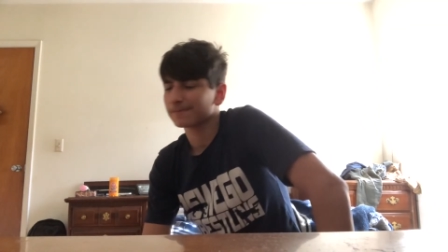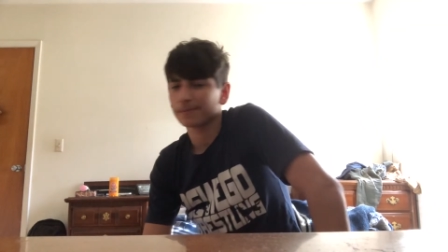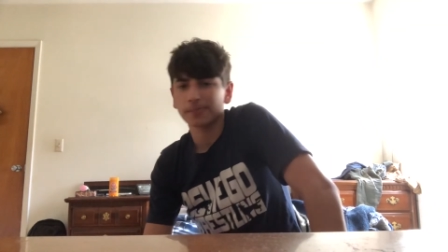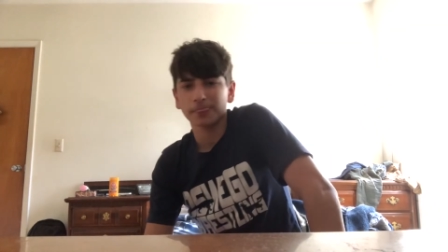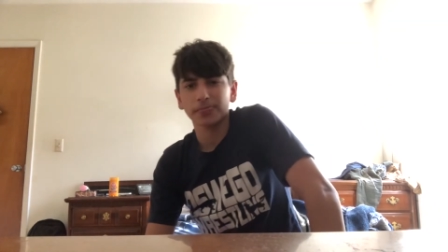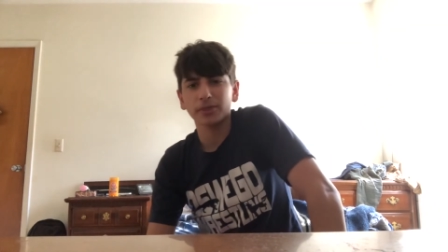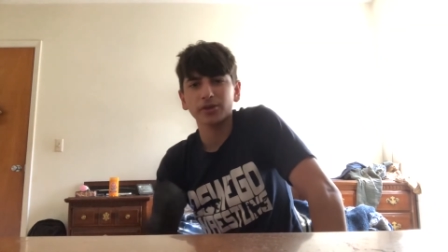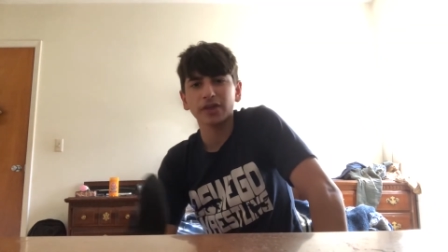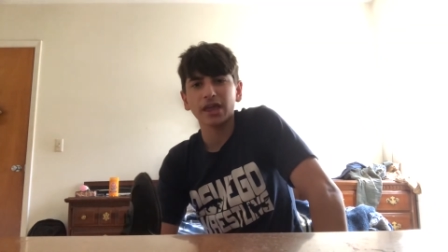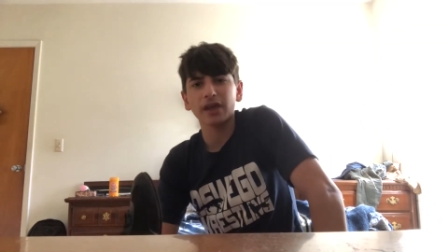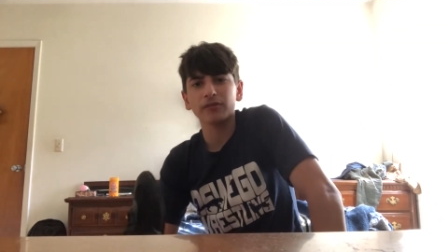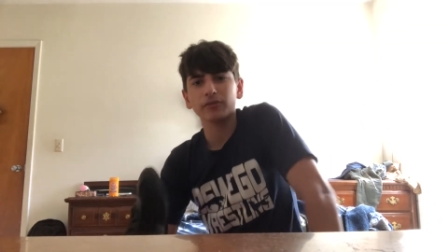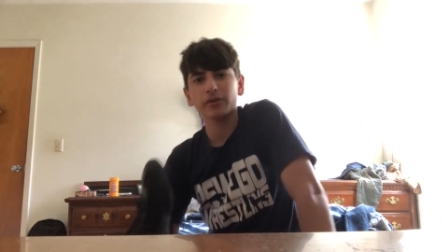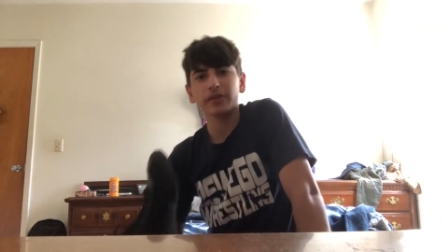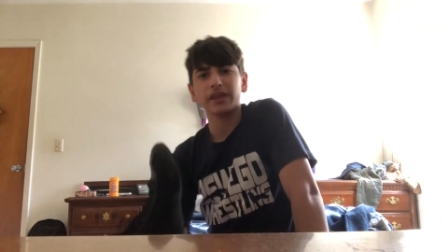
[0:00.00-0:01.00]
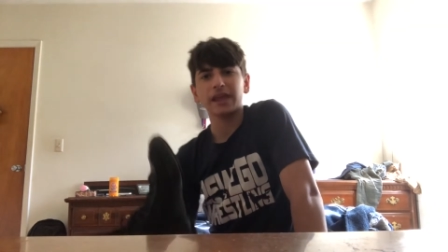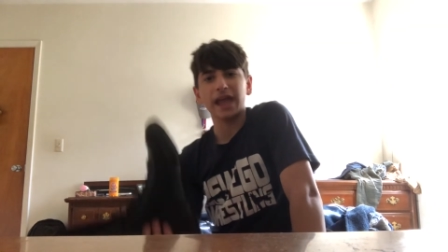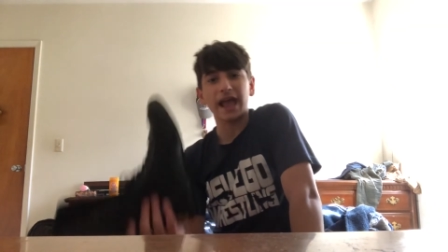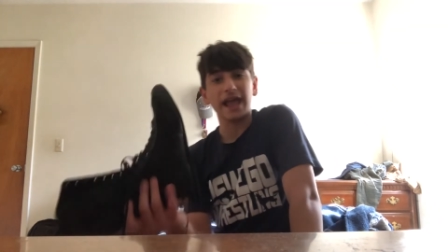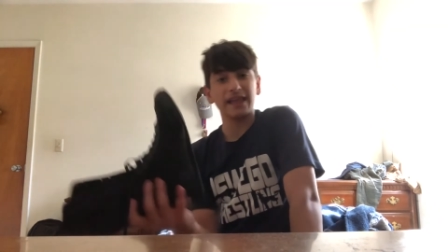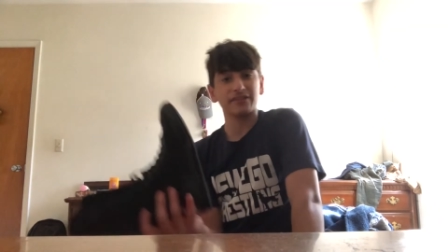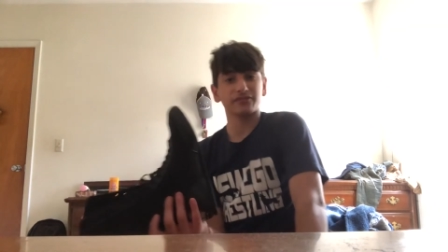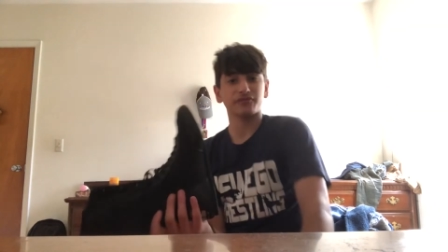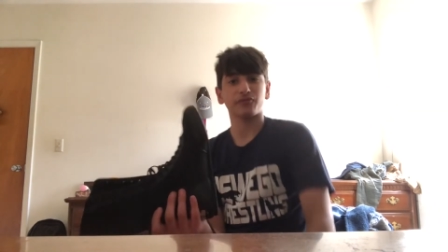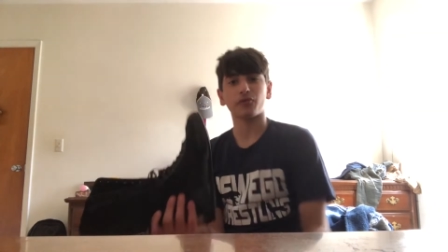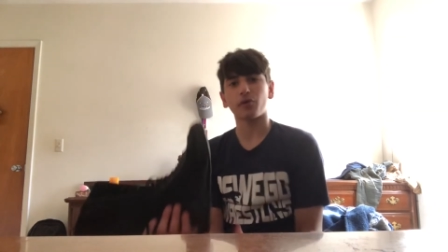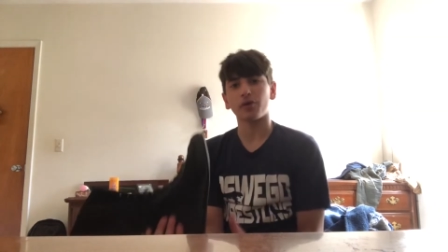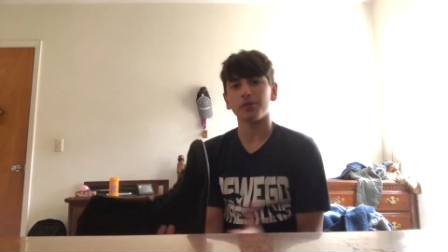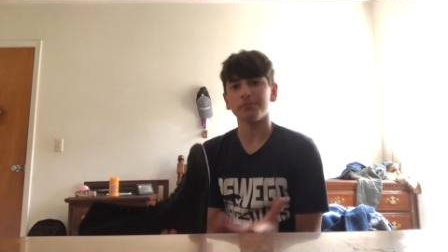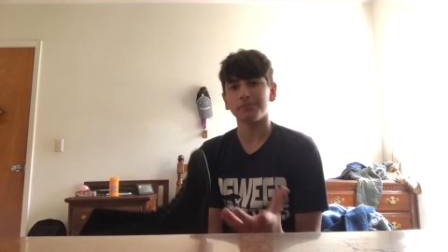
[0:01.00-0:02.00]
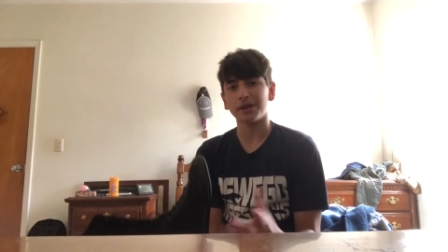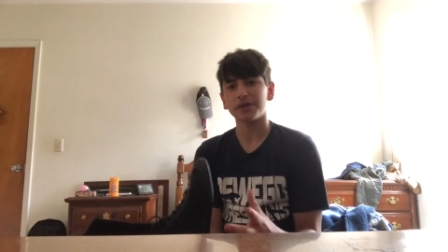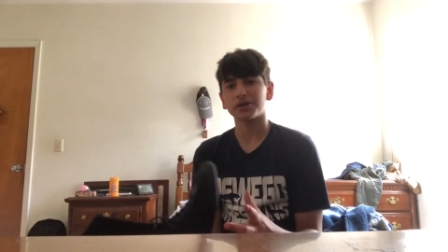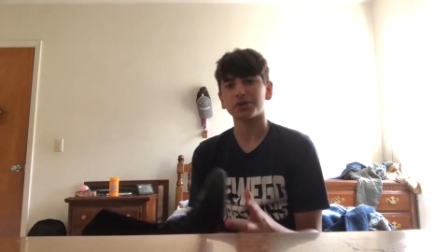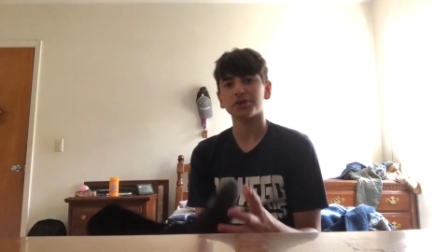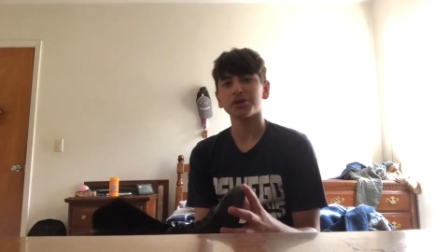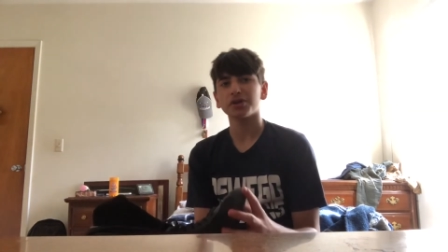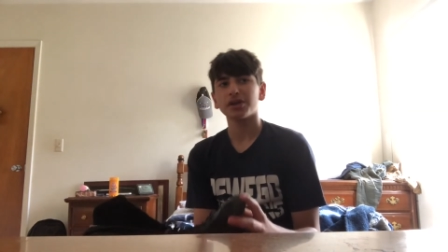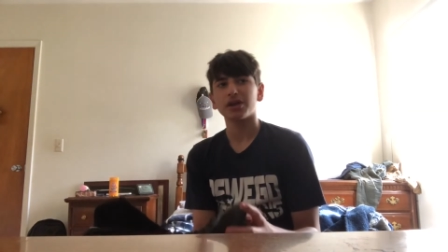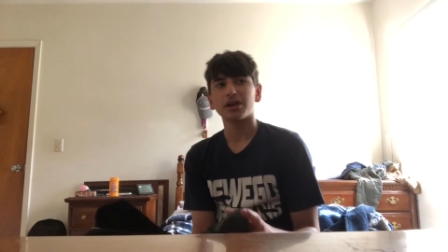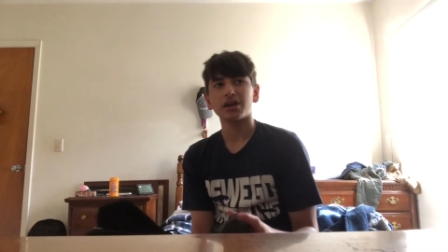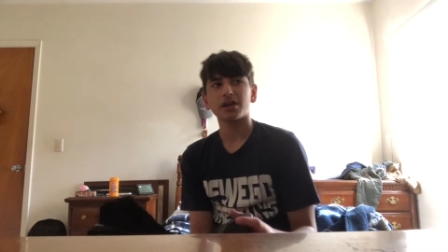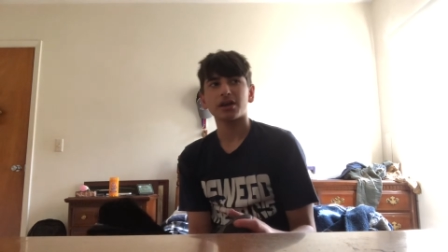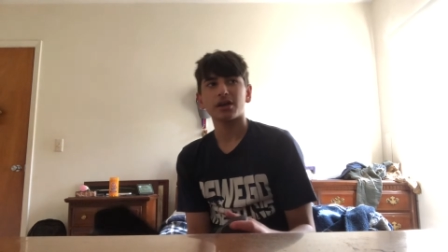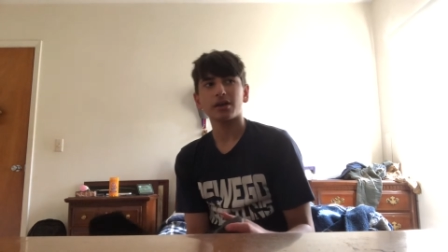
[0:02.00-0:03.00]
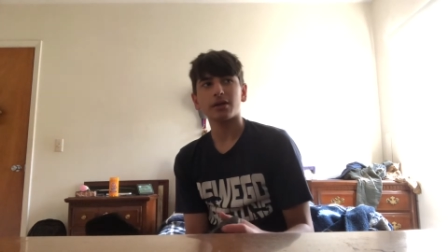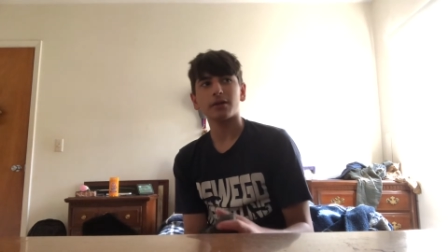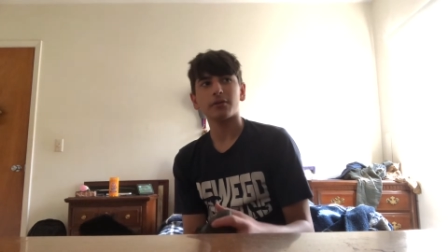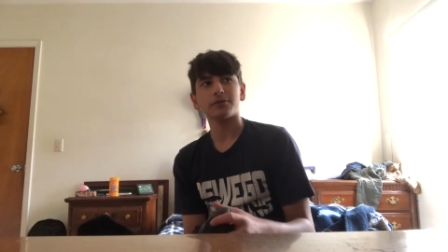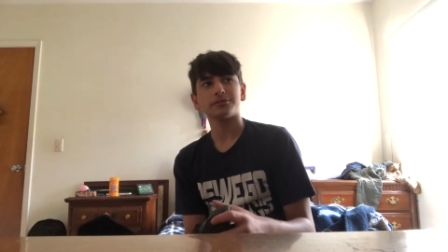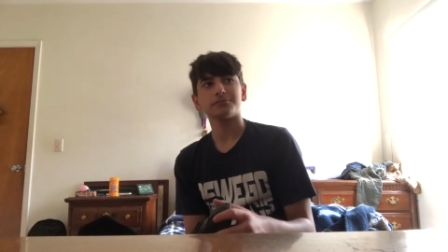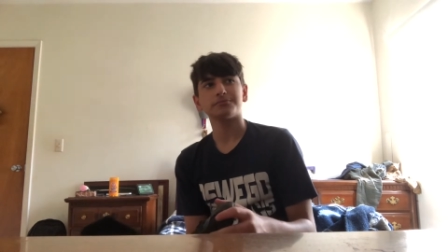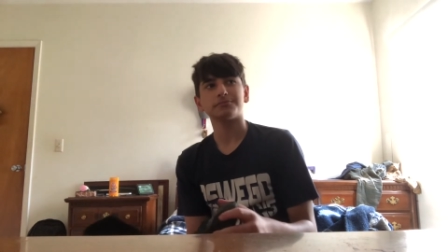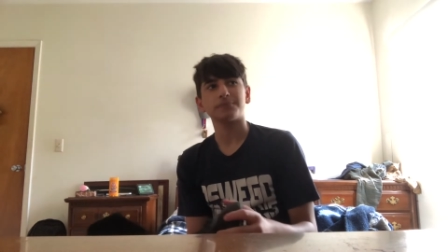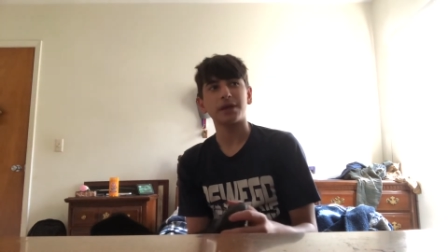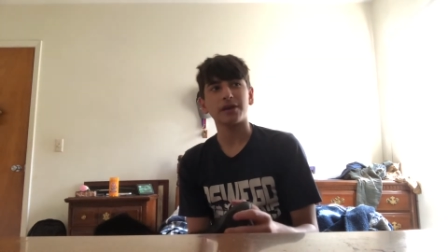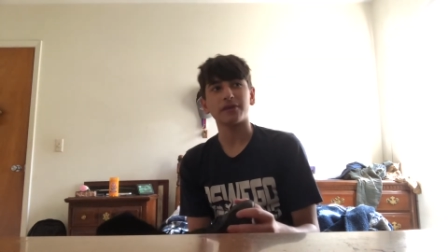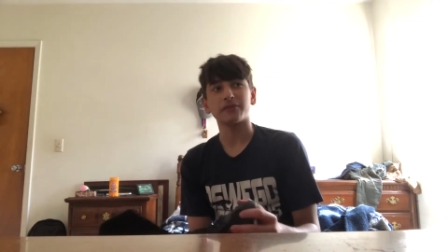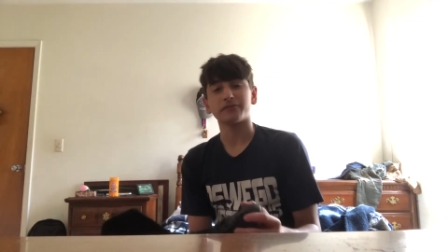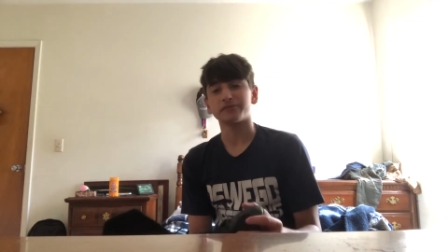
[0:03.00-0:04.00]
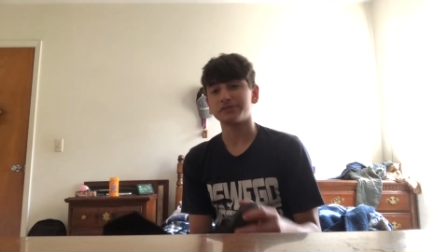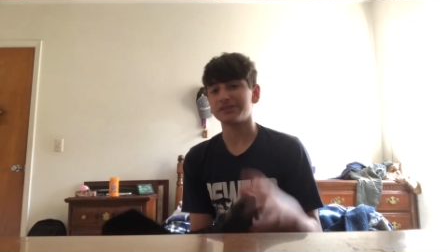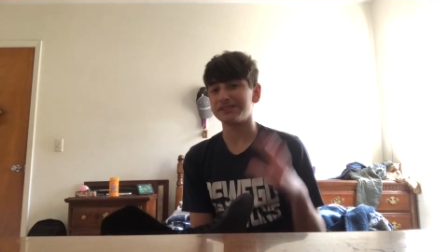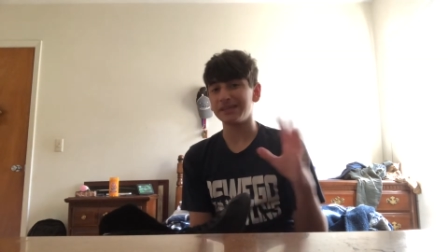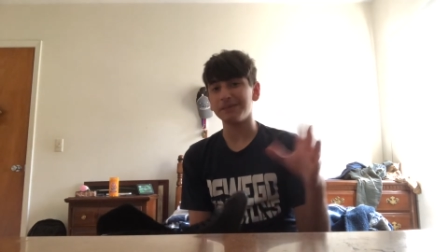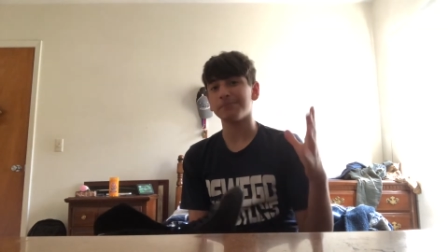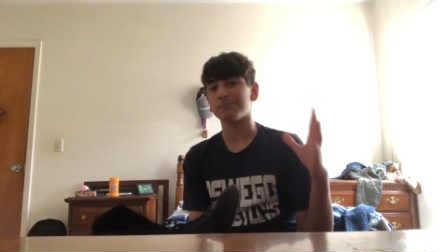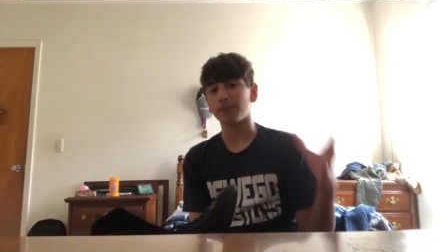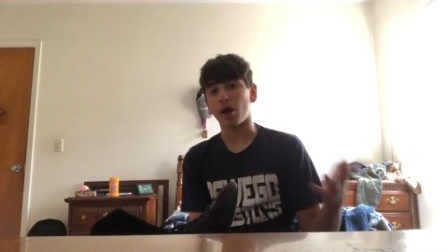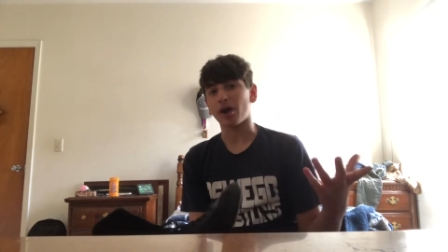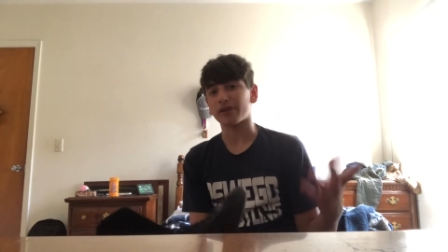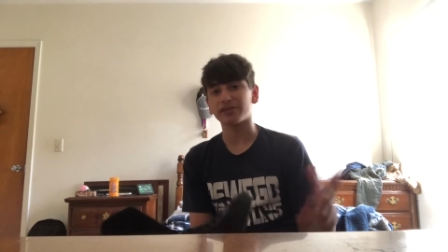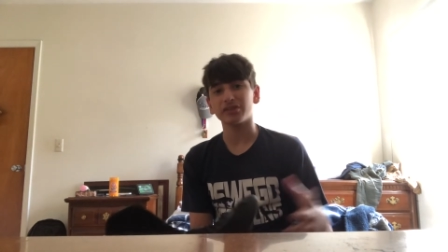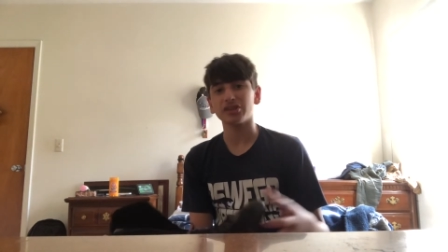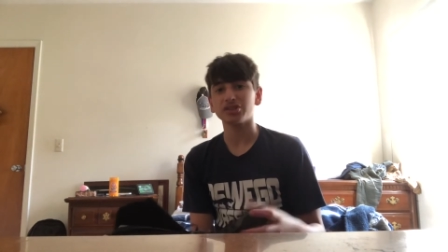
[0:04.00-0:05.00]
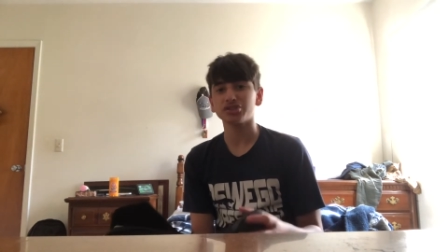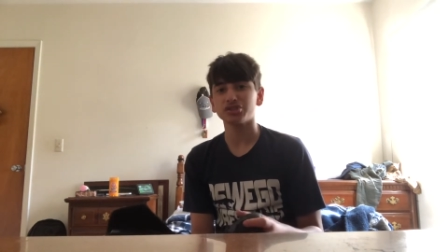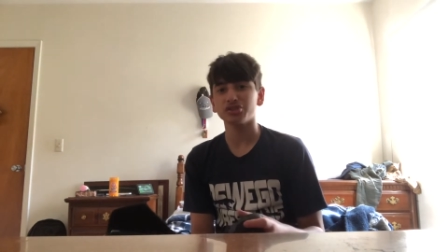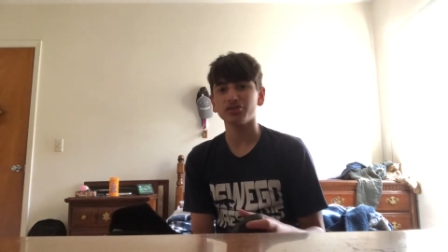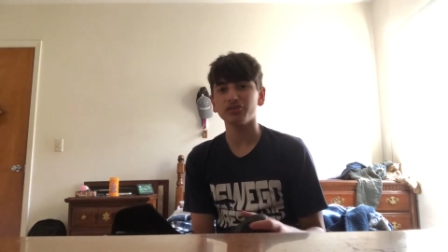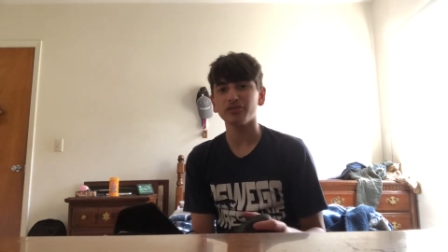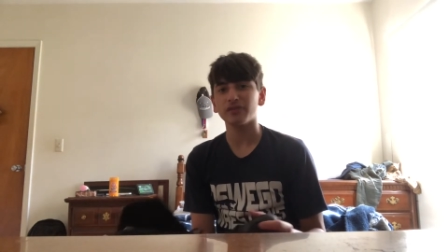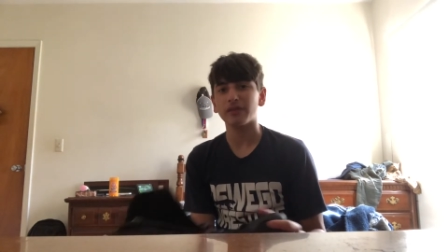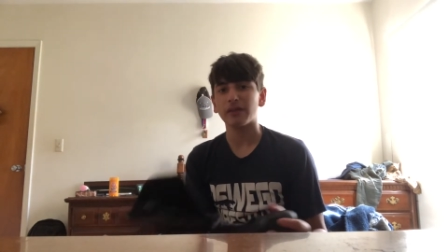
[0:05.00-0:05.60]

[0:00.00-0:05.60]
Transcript: You can't really ask for a better pair of cheap boxing shoes.